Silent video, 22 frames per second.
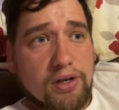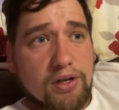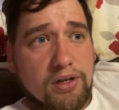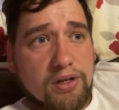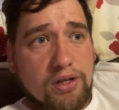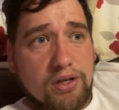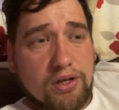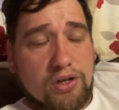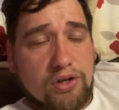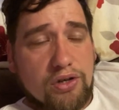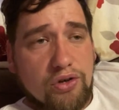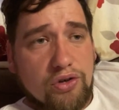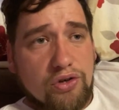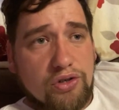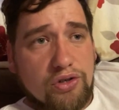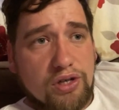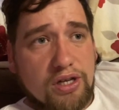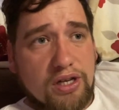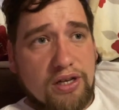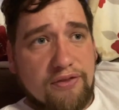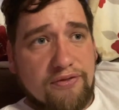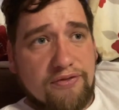You could,
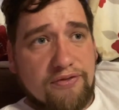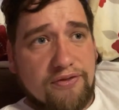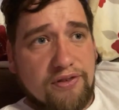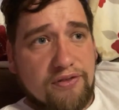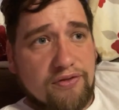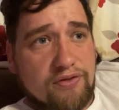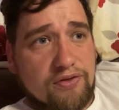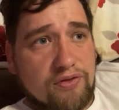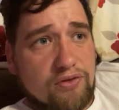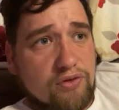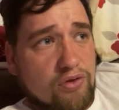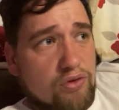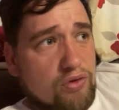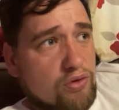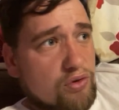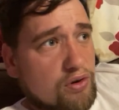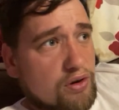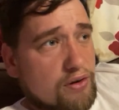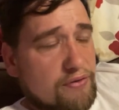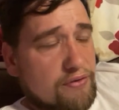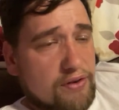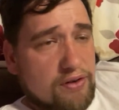if you
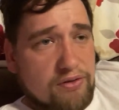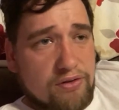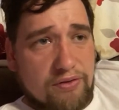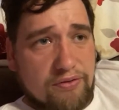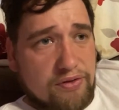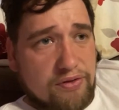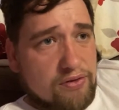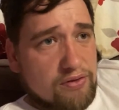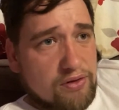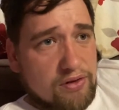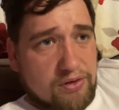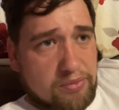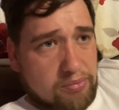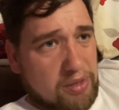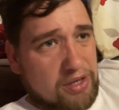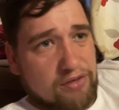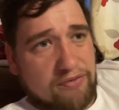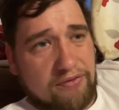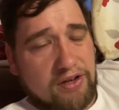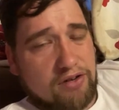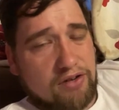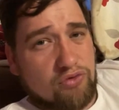it
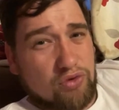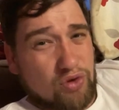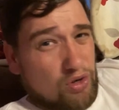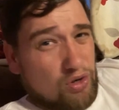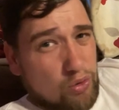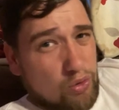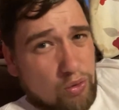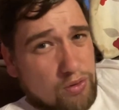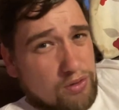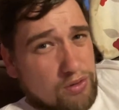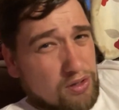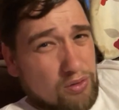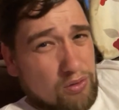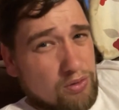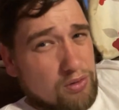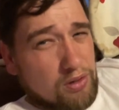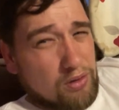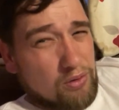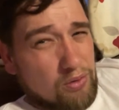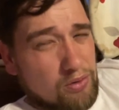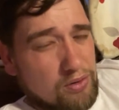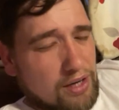depends if you're growing loads and loads
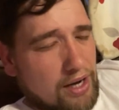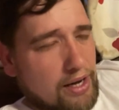and loads.